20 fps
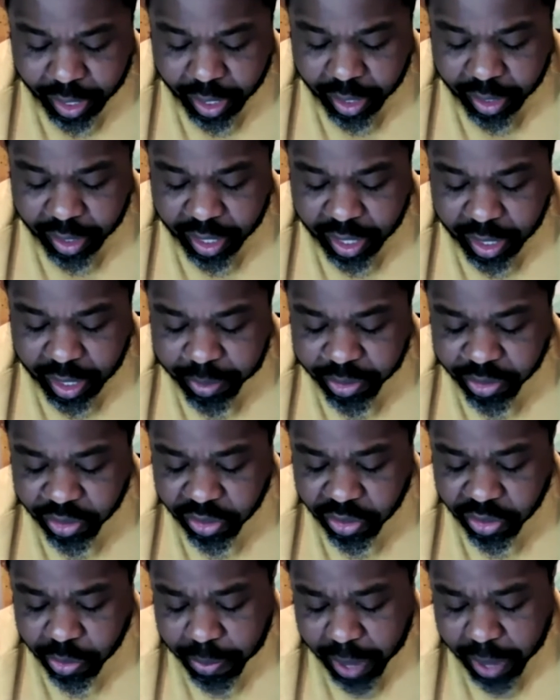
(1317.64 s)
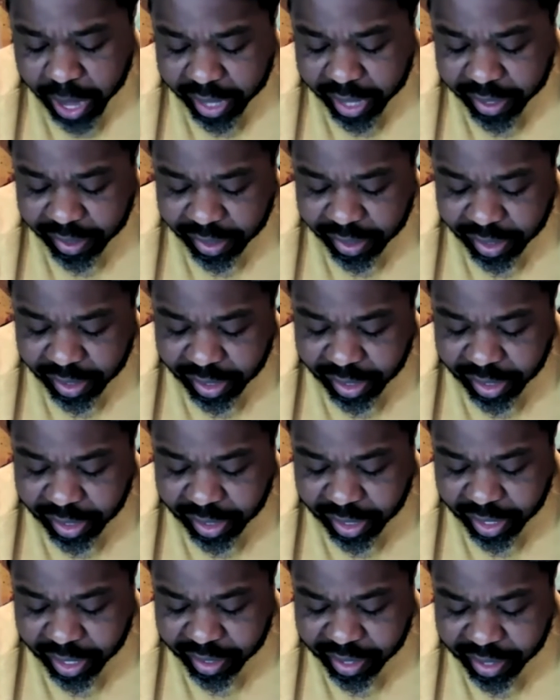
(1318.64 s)
The image's
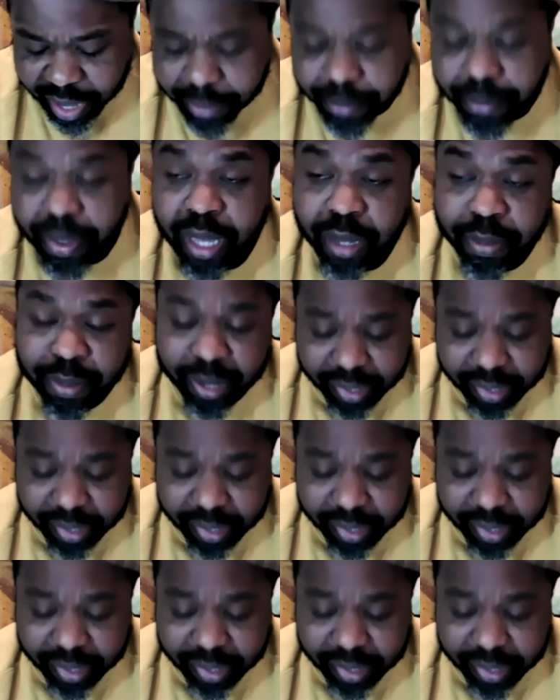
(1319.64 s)
opacity is at maybe